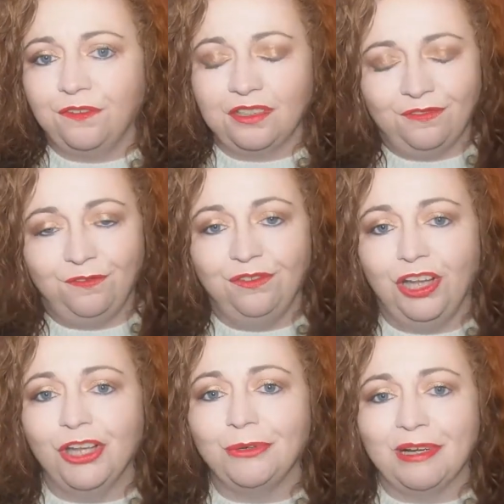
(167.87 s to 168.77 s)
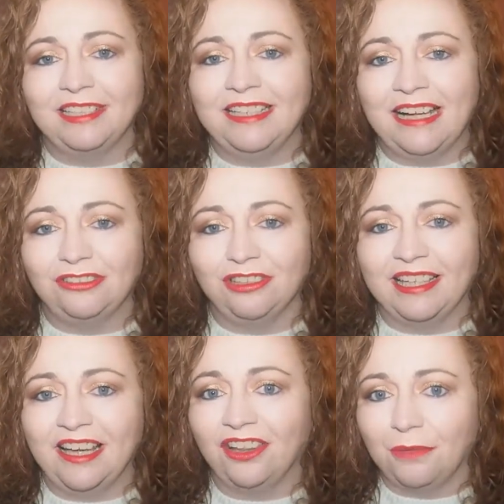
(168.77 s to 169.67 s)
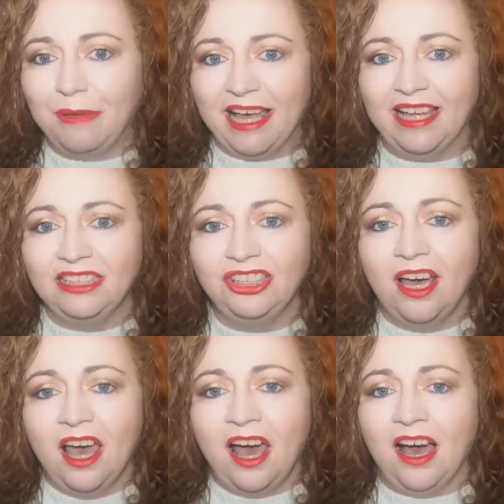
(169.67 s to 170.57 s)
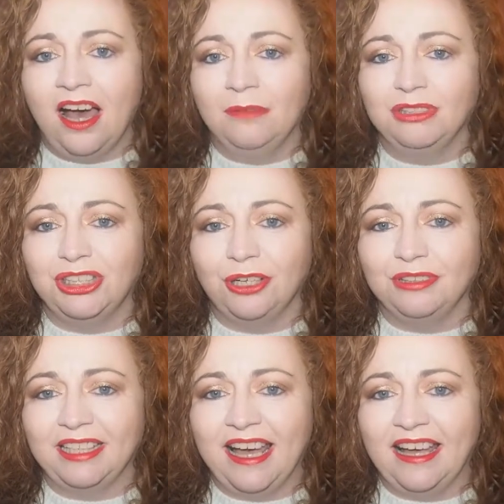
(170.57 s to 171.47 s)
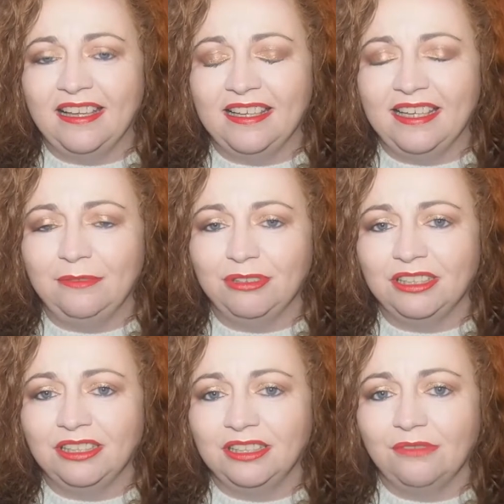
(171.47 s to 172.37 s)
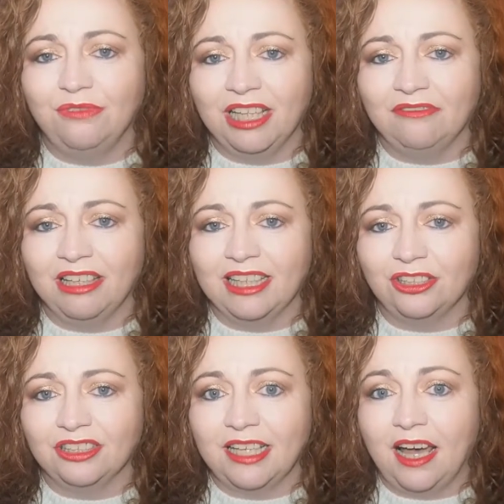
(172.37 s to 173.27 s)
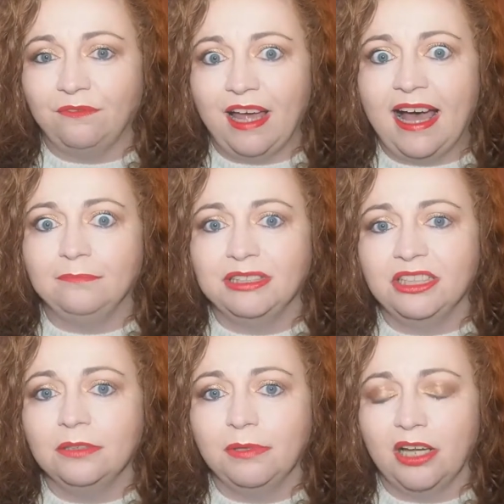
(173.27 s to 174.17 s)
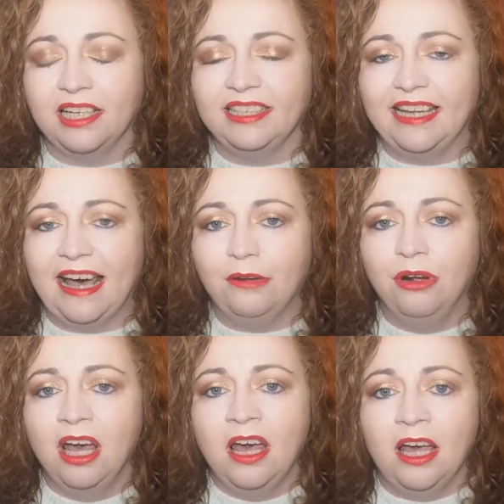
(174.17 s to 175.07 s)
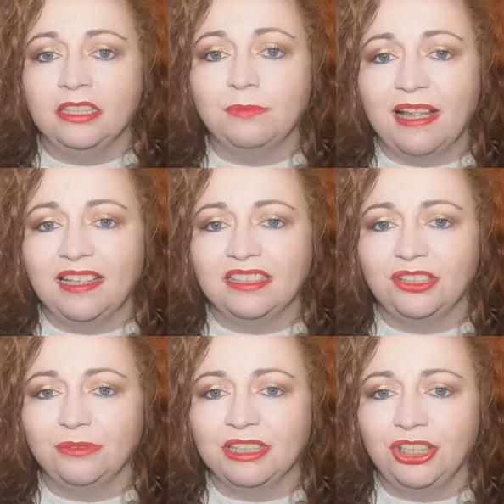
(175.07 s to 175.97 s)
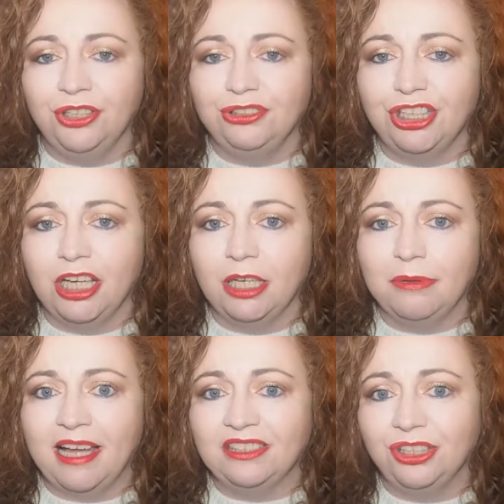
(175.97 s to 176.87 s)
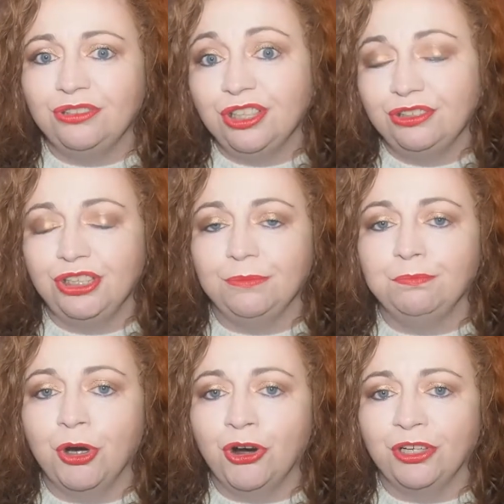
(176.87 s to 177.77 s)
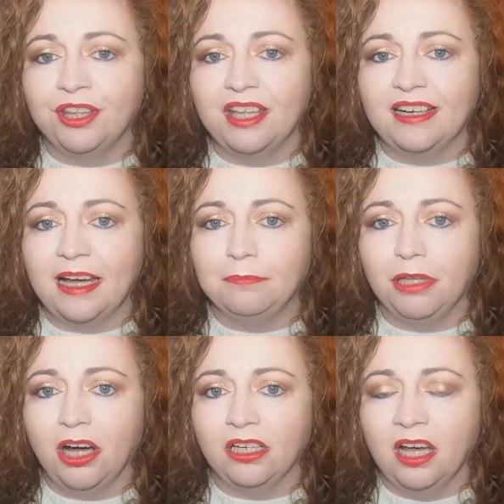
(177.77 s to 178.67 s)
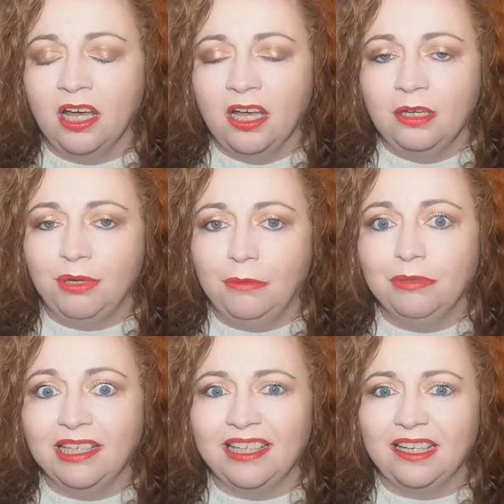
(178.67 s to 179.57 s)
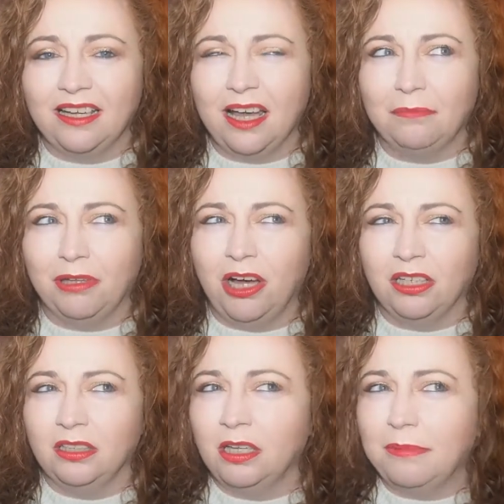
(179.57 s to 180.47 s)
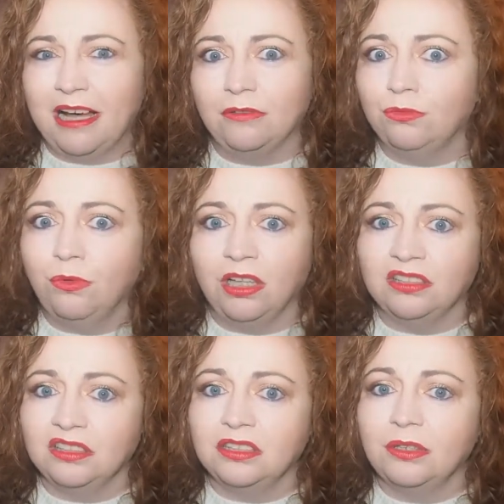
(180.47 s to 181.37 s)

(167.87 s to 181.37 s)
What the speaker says: flew naturally on the page. So yeah, it was really, really good to have that. I'm still blogging now as well as doing YouTube. I do YouTube more than I blog. Probably I blog about once a